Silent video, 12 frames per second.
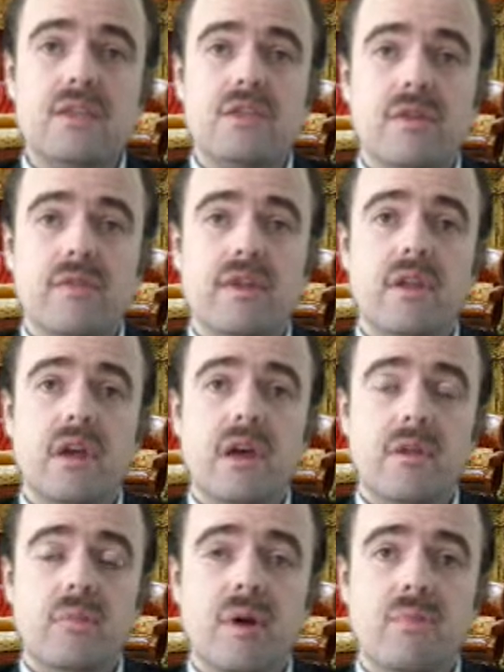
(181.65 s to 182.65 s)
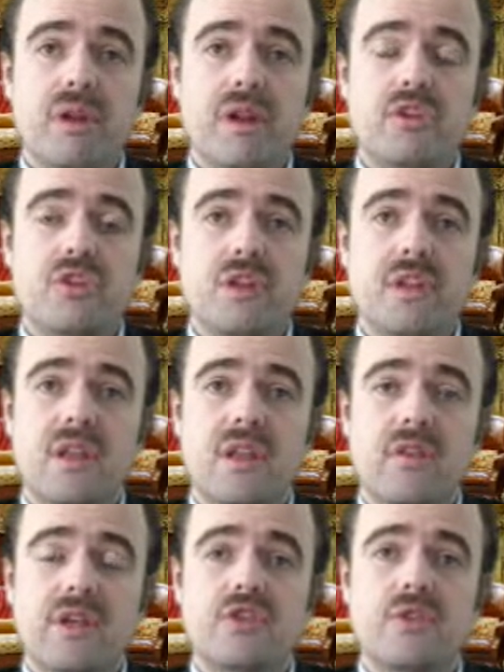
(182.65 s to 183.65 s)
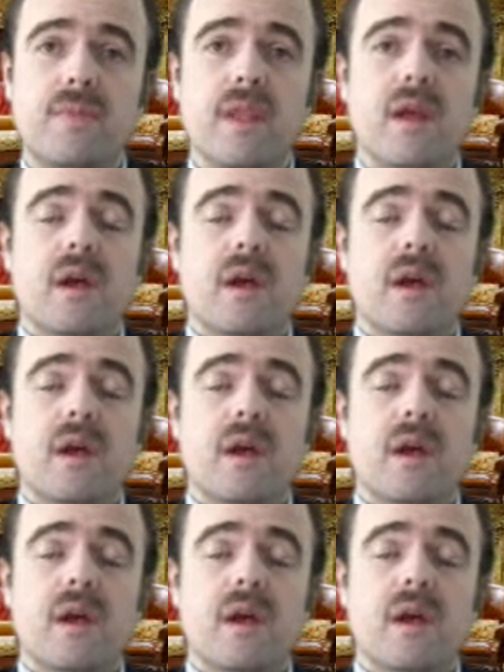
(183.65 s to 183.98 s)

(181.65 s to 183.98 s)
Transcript: of the population in the region,